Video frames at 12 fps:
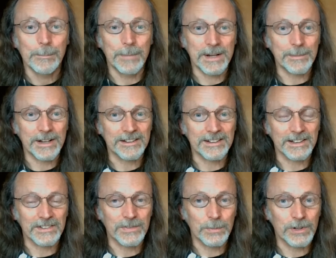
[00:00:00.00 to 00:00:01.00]
many
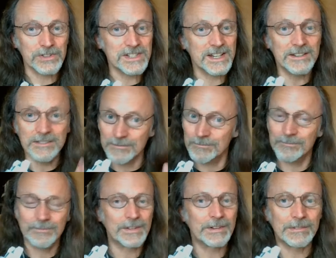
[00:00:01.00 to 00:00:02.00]
thanks for watching.
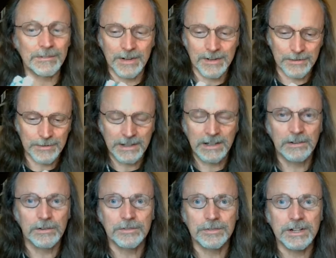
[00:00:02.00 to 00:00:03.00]
Really
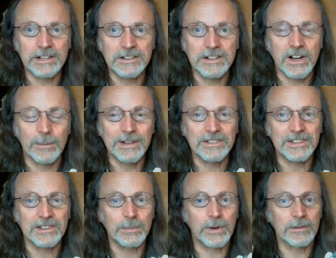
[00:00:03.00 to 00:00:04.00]
love reading your comments
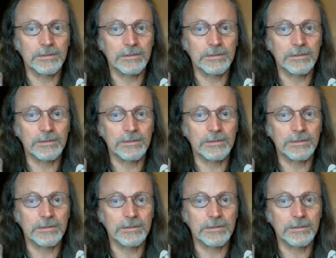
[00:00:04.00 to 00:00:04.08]
as well.